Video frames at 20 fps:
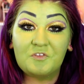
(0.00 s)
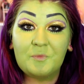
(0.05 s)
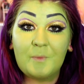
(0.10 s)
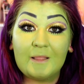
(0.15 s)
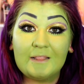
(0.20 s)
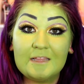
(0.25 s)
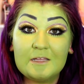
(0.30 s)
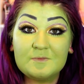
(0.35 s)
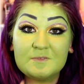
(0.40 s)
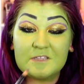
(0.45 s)
For
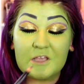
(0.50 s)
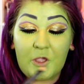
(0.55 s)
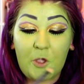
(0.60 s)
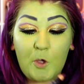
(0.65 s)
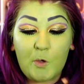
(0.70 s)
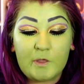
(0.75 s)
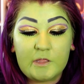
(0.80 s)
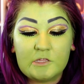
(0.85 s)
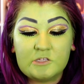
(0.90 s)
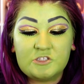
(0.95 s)
my lips, I'm
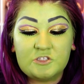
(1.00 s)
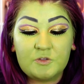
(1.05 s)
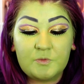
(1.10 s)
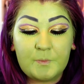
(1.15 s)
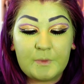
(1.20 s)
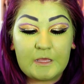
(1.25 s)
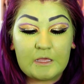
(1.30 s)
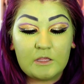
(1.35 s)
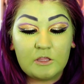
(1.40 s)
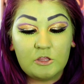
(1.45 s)
going to
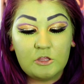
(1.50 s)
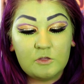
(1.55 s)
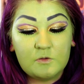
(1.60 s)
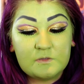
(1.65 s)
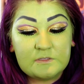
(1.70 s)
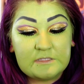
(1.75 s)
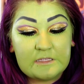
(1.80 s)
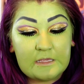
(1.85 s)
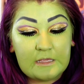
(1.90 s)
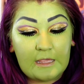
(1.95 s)
be
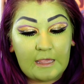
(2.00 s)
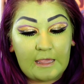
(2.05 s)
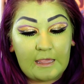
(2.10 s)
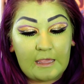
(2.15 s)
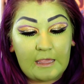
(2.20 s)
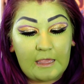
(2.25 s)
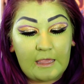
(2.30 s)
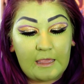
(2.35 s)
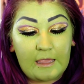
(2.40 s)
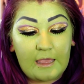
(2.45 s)
using
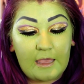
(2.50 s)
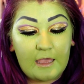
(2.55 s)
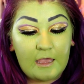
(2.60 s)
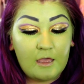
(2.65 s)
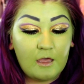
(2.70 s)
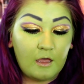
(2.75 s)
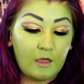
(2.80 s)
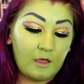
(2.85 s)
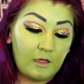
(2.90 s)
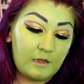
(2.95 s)
a
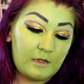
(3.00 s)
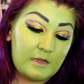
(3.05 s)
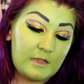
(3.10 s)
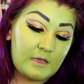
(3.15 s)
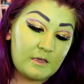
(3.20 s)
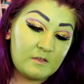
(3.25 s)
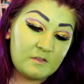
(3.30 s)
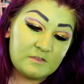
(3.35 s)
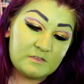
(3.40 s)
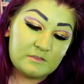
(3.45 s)
uh,
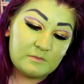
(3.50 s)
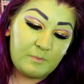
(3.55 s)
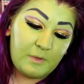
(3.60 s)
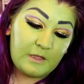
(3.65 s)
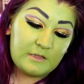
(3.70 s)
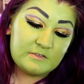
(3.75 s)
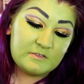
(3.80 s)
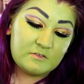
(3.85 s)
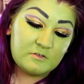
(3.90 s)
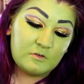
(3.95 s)
NYX
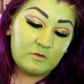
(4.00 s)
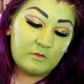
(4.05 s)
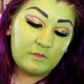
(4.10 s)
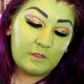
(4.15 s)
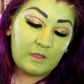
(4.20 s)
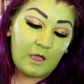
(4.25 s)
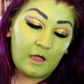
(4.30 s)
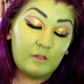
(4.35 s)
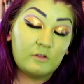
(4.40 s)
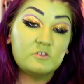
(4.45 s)
pencil.
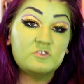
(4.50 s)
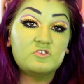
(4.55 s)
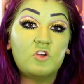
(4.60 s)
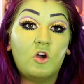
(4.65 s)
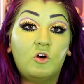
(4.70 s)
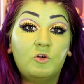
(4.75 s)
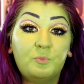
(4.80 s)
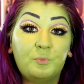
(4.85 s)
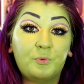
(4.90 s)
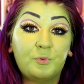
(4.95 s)
The color is
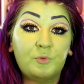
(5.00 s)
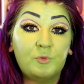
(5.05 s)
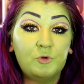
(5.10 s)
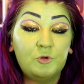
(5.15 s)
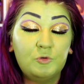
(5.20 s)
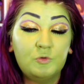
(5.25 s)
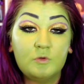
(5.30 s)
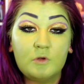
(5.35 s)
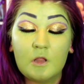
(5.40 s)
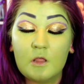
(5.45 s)
called
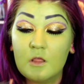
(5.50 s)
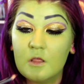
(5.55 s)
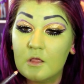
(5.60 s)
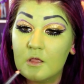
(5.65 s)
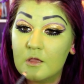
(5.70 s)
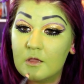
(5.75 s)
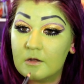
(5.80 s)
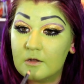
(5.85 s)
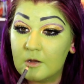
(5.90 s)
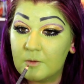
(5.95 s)
Prune,
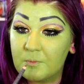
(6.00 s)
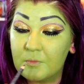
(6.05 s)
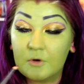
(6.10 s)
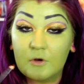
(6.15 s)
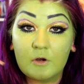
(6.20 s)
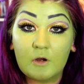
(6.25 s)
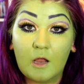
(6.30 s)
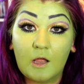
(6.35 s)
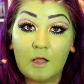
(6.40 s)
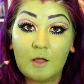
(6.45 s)

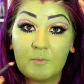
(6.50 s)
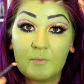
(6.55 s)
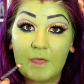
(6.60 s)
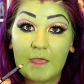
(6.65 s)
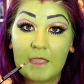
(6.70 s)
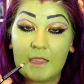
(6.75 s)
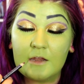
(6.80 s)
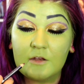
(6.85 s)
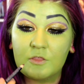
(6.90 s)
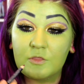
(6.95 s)
number um,
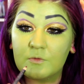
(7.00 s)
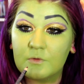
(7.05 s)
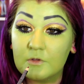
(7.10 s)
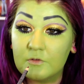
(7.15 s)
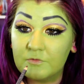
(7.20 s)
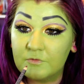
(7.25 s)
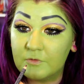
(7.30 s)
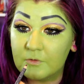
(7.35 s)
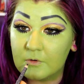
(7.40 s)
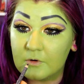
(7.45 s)

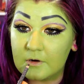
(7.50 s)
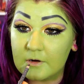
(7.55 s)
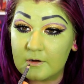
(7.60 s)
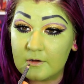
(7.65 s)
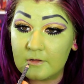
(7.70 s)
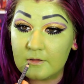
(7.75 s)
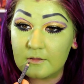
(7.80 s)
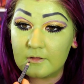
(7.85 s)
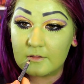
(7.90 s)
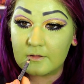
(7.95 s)

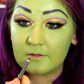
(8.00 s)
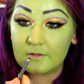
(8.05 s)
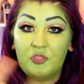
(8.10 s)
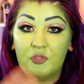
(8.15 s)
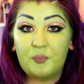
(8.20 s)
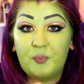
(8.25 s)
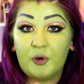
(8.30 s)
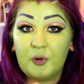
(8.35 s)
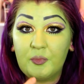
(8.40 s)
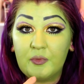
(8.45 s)
834.
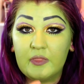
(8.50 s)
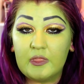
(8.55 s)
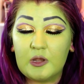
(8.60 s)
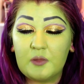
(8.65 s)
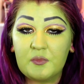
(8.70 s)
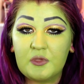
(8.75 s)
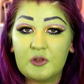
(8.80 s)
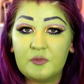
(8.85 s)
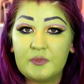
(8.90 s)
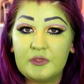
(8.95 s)
The purple that
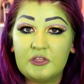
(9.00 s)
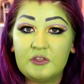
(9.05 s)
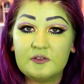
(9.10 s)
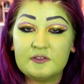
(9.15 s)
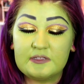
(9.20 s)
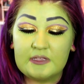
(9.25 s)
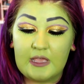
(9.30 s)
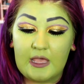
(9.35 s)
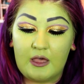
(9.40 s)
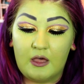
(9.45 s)
I'm going to be
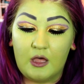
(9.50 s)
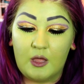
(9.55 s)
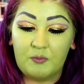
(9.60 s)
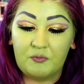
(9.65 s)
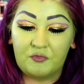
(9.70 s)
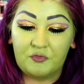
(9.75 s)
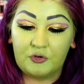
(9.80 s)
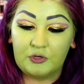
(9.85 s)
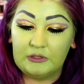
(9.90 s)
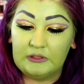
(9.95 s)
using
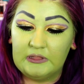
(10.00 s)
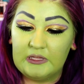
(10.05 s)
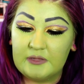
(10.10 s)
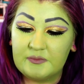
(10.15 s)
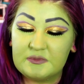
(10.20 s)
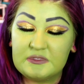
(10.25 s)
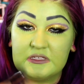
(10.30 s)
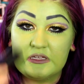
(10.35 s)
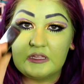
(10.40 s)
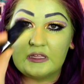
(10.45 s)
um, for
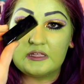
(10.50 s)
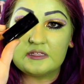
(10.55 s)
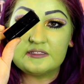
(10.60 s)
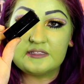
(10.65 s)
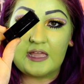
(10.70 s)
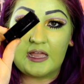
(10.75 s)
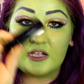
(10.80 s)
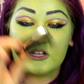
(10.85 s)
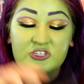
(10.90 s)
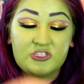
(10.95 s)
lipstick is
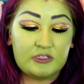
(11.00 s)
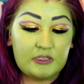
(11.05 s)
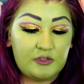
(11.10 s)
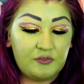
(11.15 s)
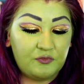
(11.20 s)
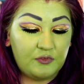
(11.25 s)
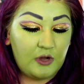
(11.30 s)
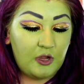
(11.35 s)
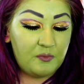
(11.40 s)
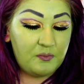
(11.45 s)
actually
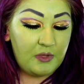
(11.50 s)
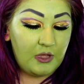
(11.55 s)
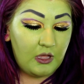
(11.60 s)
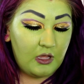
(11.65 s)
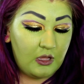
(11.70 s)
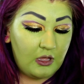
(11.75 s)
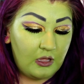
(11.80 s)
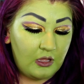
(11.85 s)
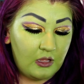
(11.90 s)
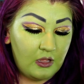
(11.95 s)
from
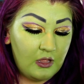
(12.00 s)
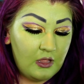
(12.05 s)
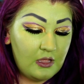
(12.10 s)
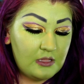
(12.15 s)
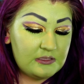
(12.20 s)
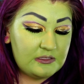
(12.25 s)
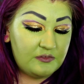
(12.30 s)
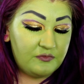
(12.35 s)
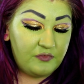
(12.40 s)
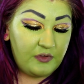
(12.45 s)
uh,
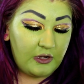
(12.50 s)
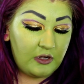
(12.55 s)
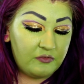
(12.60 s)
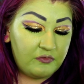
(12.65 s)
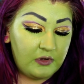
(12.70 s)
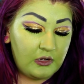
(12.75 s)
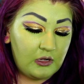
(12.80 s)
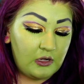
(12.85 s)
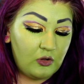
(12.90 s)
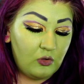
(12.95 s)
it's a very,
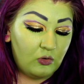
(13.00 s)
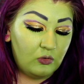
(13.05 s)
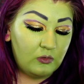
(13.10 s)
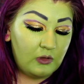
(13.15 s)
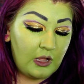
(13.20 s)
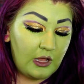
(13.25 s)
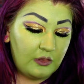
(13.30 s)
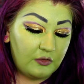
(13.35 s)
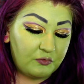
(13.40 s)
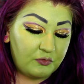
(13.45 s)
very
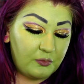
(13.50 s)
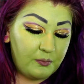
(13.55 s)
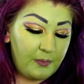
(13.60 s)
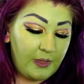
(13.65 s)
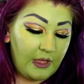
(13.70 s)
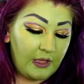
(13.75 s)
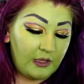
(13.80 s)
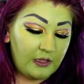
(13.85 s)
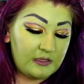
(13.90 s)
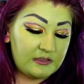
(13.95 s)
old color from
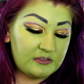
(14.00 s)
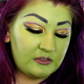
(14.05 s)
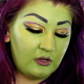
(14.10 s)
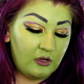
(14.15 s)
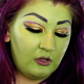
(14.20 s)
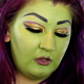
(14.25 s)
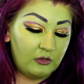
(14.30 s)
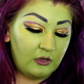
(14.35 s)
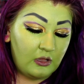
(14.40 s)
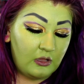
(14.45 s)
MAC. It's
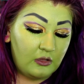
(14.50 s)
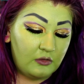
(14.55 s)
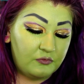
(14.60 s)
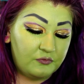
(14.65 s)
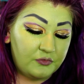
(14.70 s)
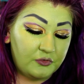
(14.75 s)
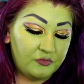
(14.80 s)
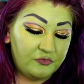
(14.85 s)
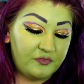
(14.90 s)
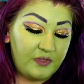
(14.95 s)
called a uh,
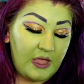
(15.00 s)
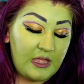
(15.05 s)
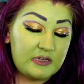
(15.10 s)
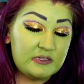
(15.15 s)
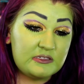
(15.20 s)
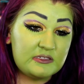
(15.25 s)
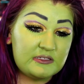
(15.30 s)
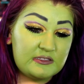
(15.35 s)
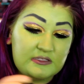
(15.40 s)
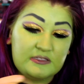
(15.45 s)

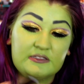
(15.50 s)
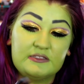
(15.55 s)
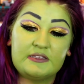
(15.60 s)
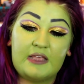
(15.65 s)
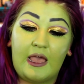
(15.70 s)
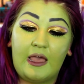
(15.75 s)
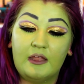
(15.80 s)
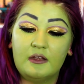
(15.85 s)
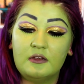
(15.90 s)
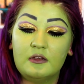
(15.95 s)
Fervent. It's a
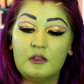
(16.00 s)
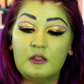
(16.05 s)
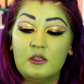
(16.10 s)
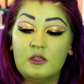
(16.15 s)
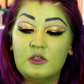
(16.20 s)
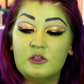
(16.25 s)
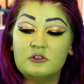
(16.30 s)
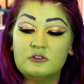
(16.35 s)
satin.